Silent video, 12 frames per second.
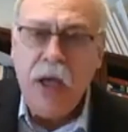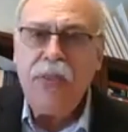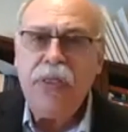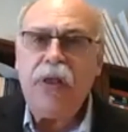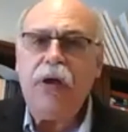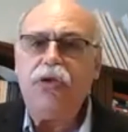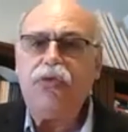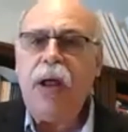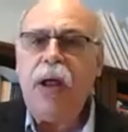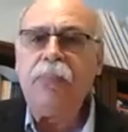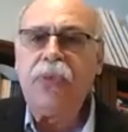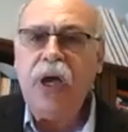that are
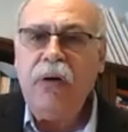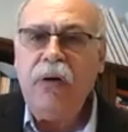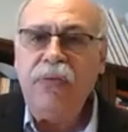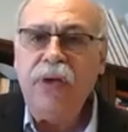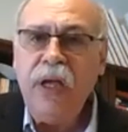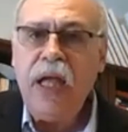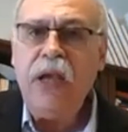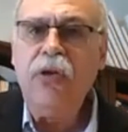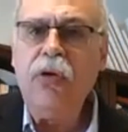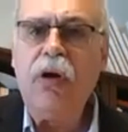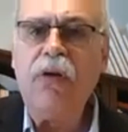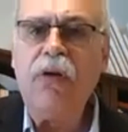dreamt of in
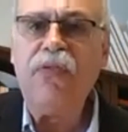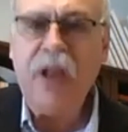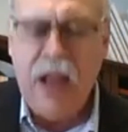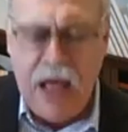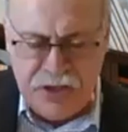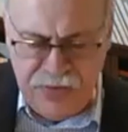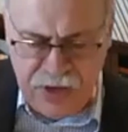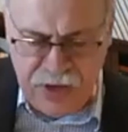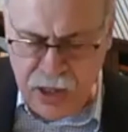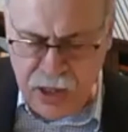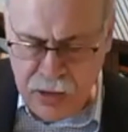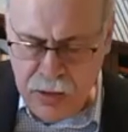your philosophy.